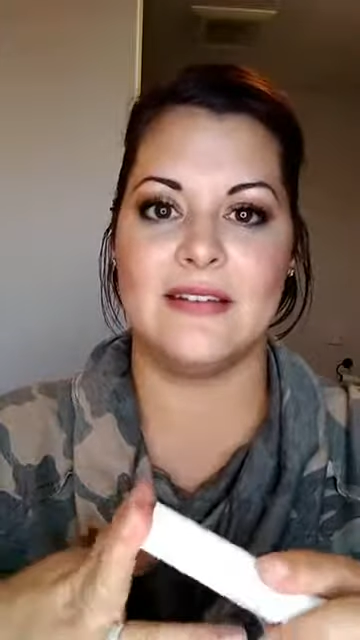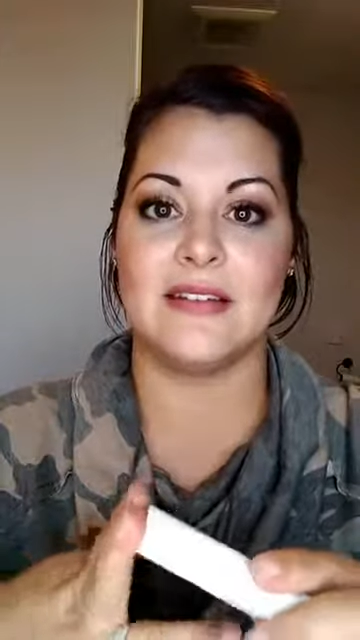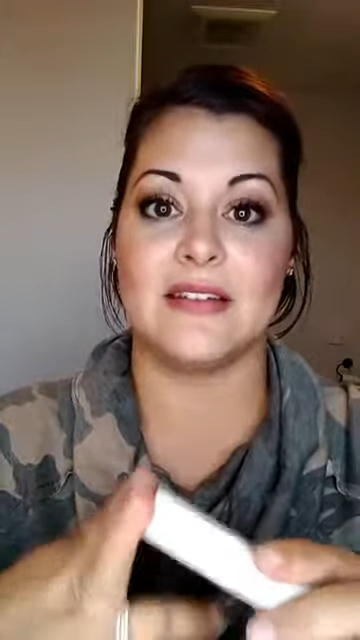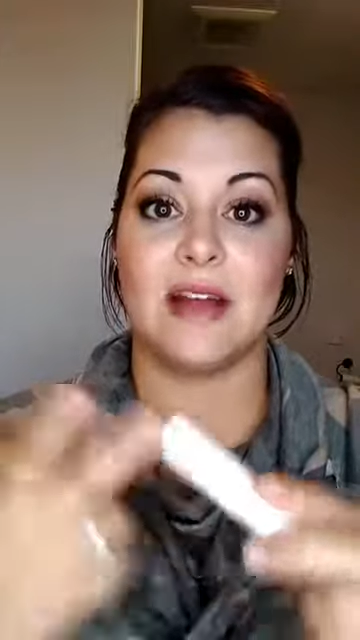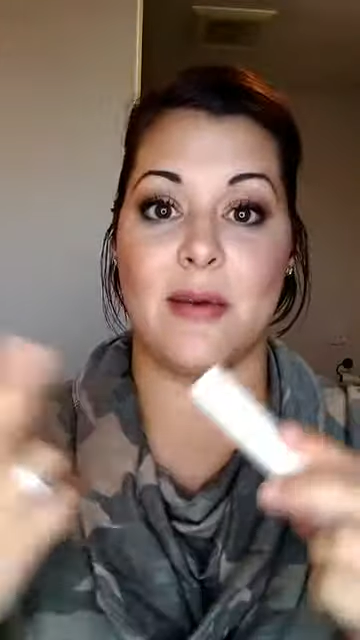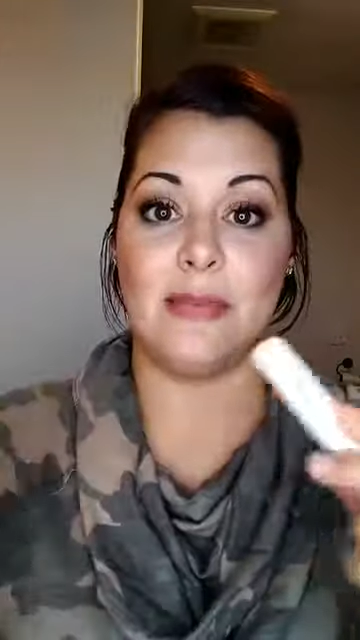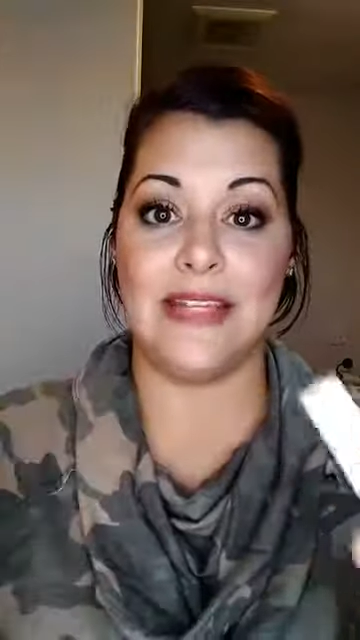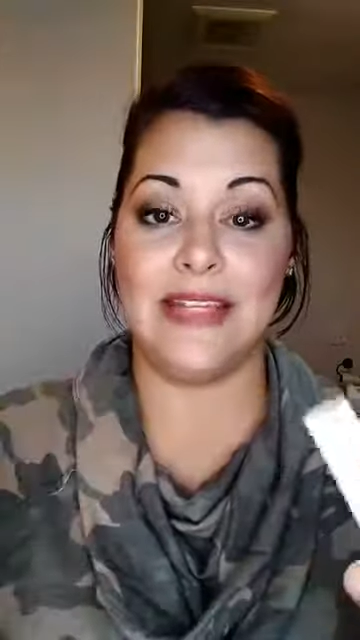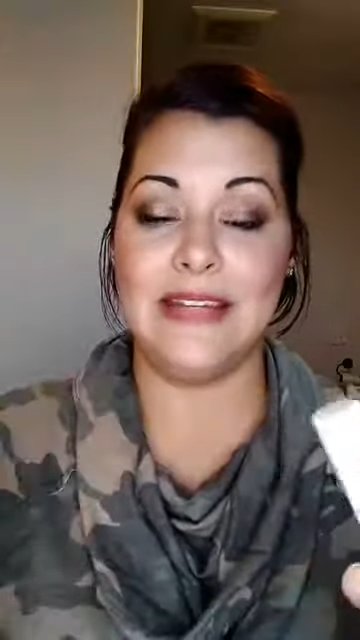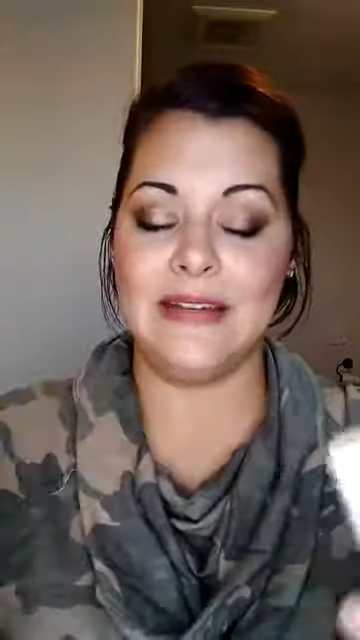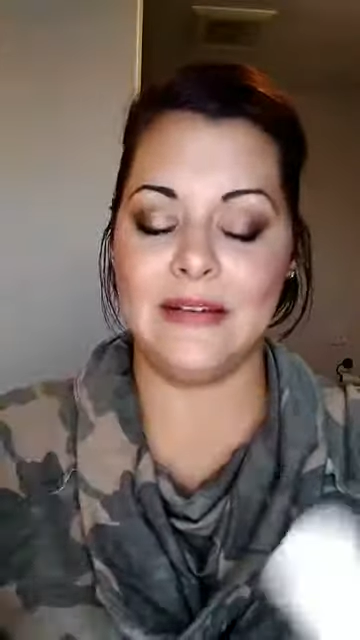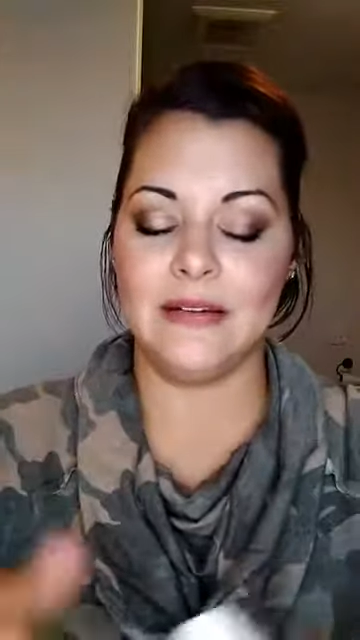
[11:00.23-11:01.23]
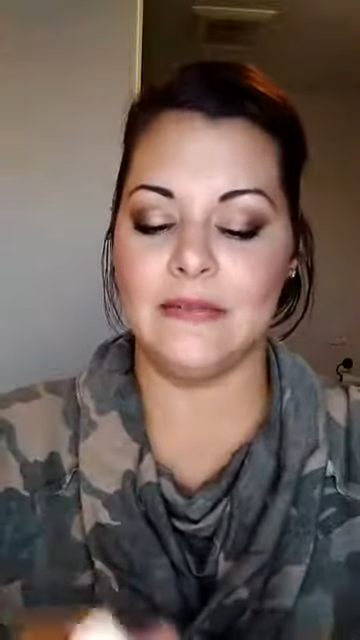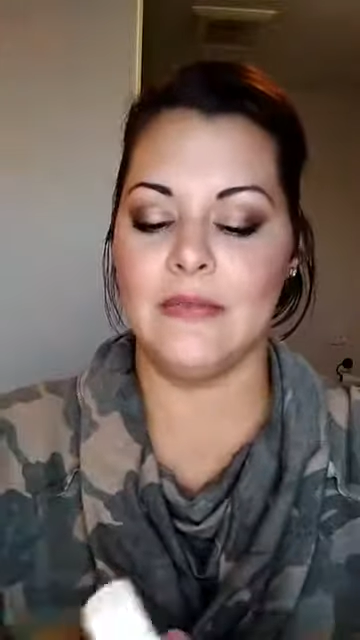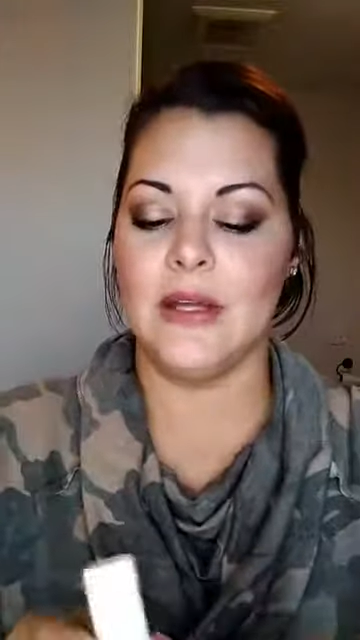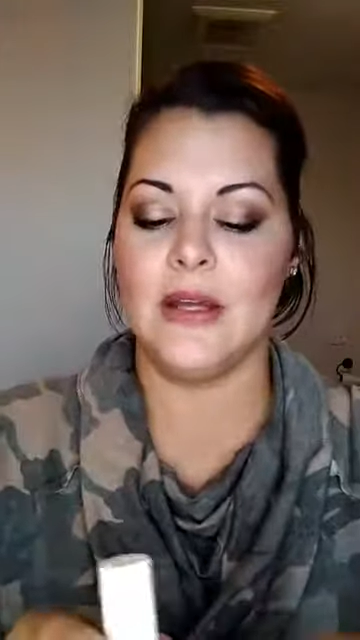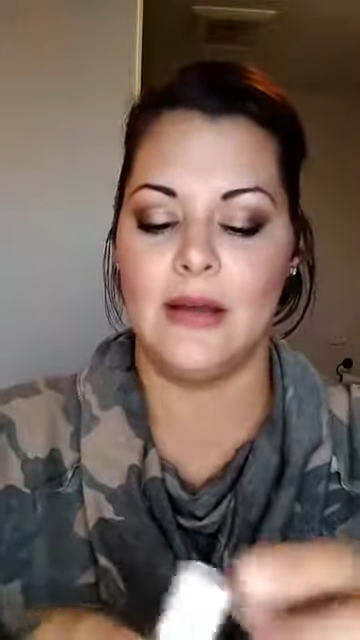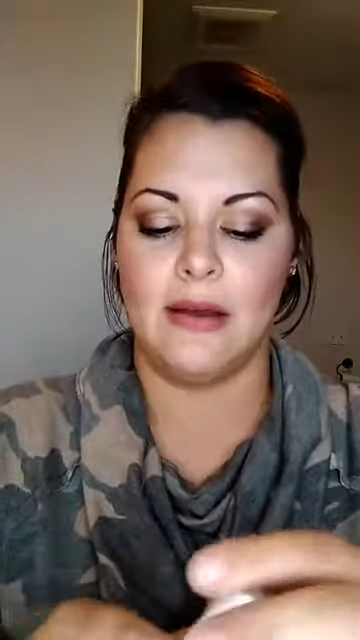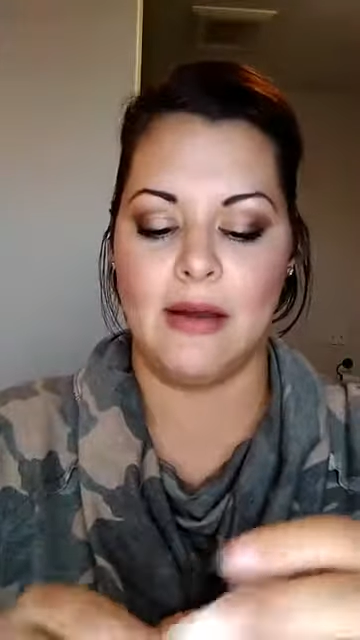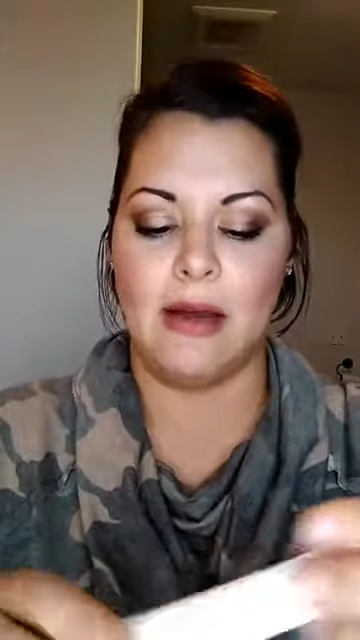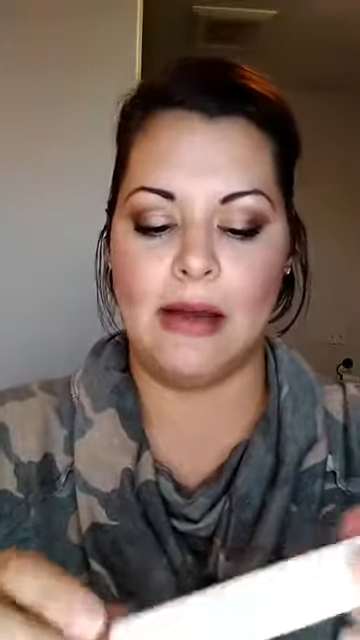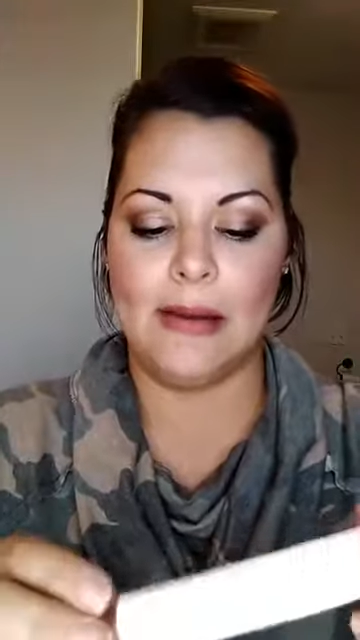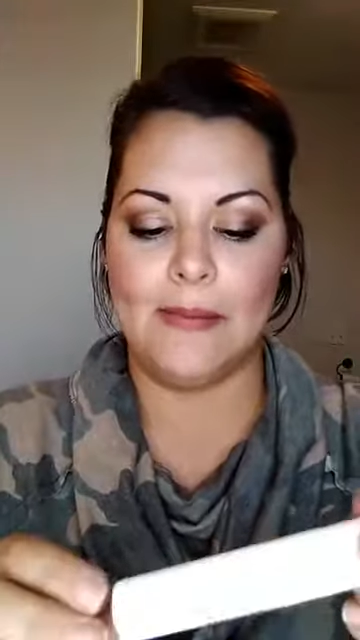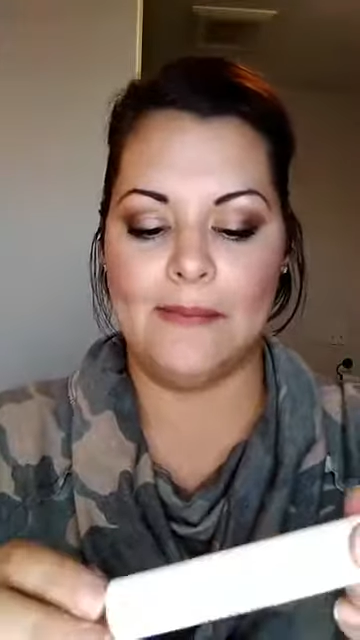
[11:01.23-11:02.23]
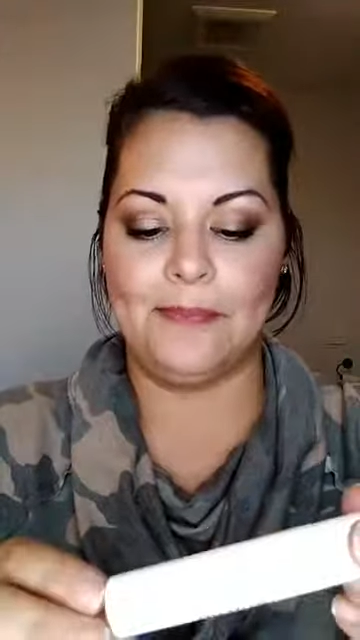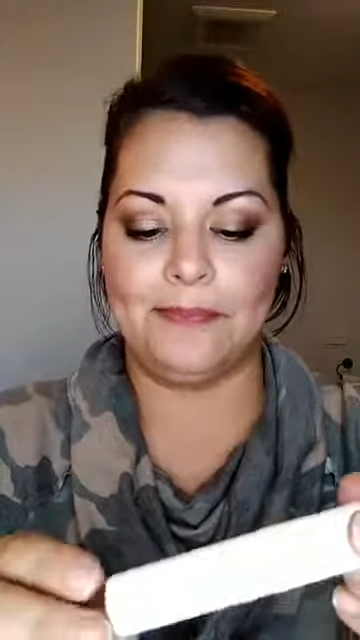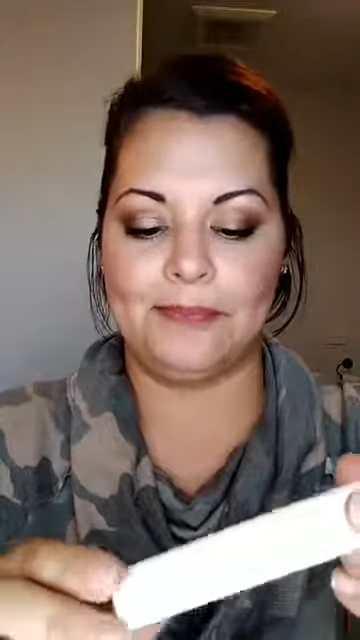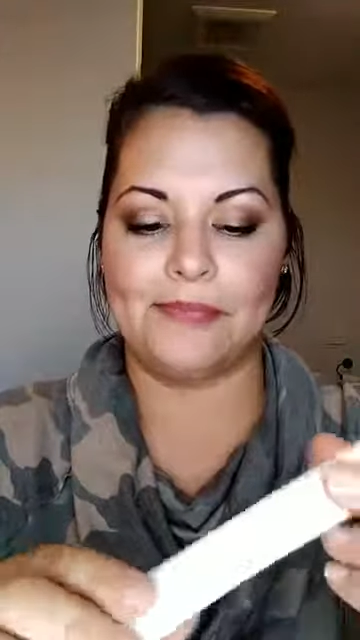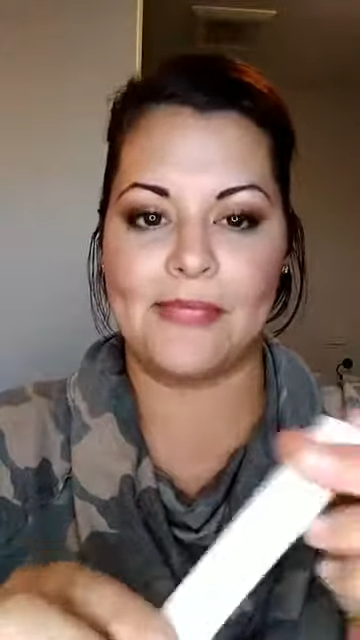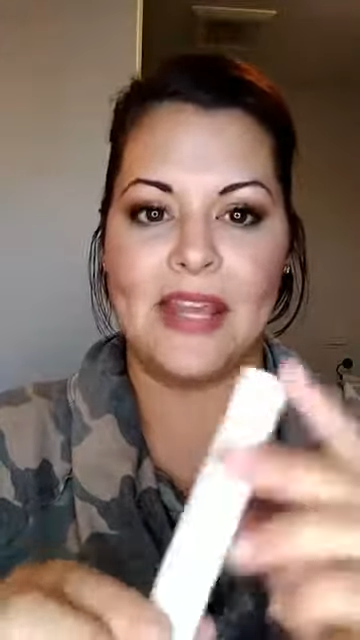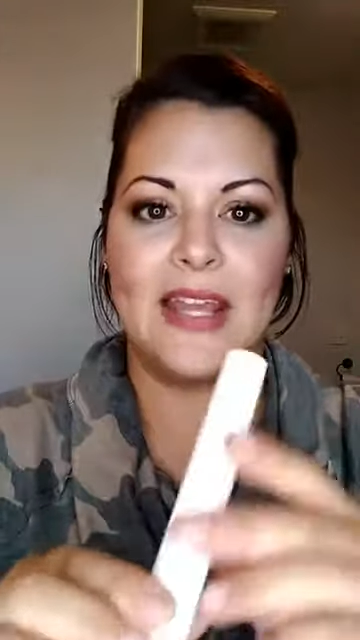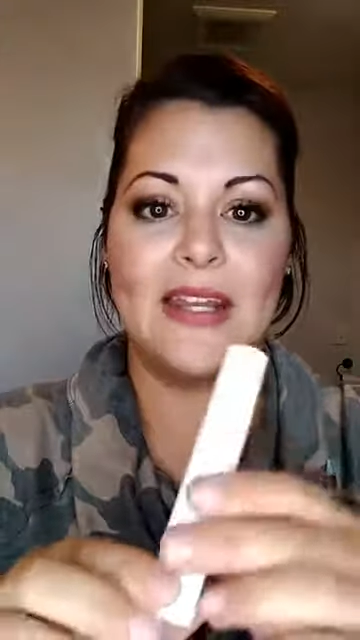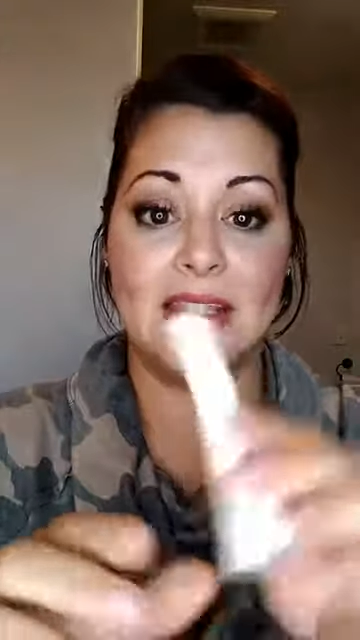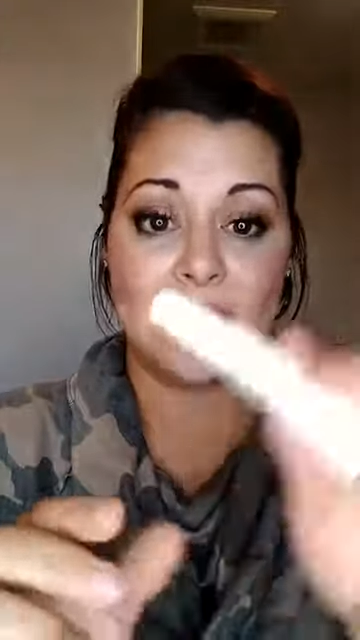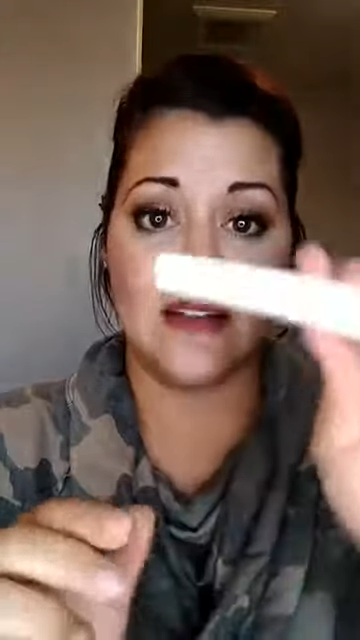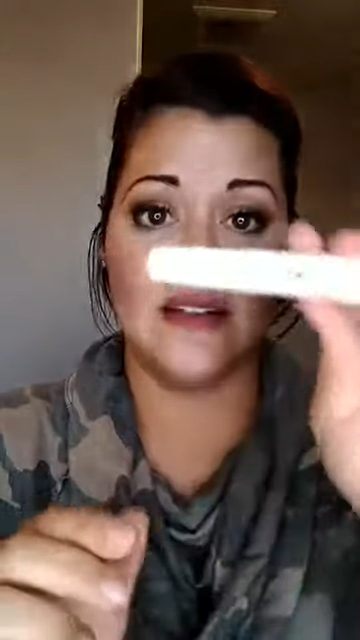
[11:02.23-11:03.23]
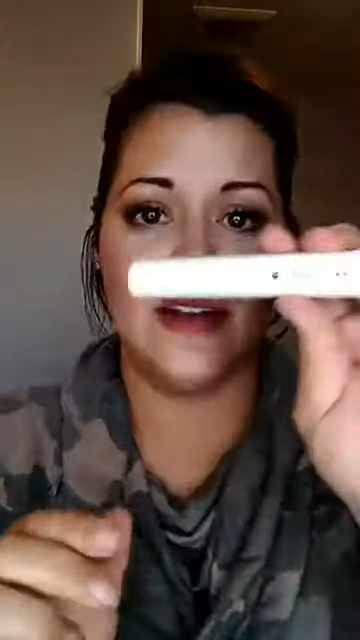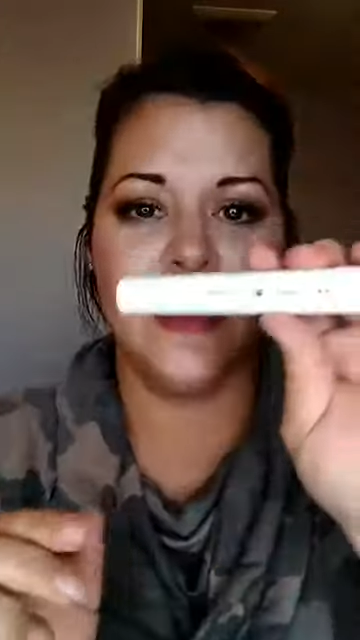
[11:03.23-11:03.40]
does not bleed. And it did.